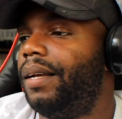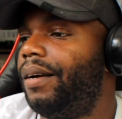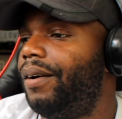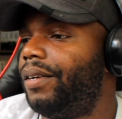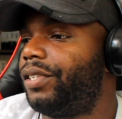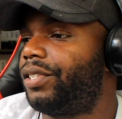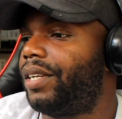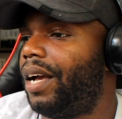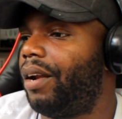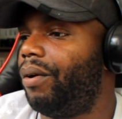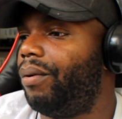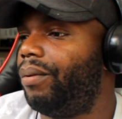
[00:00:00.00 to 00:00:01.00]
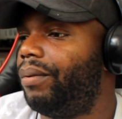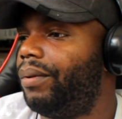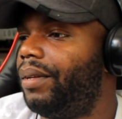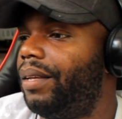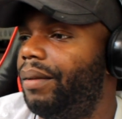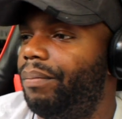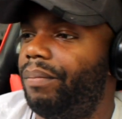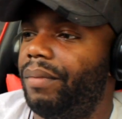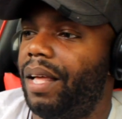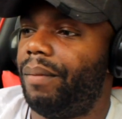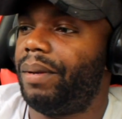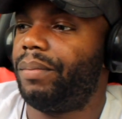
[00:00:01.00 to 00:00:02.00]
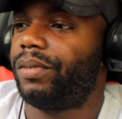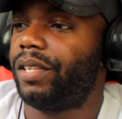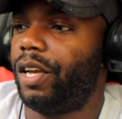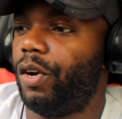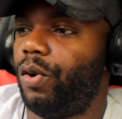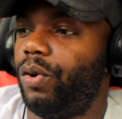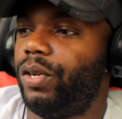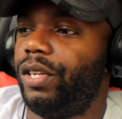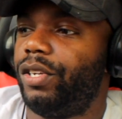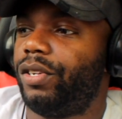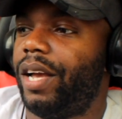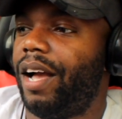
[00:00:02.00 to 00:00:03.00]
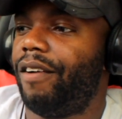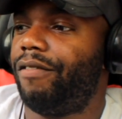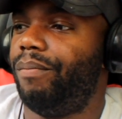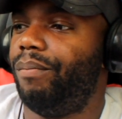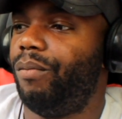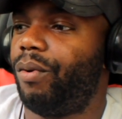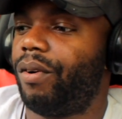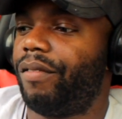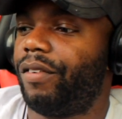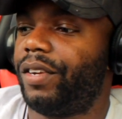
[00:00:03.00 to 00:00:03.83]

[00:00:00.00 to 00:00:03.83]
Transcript: on this channel a lot of people say, oh, you need to have more of a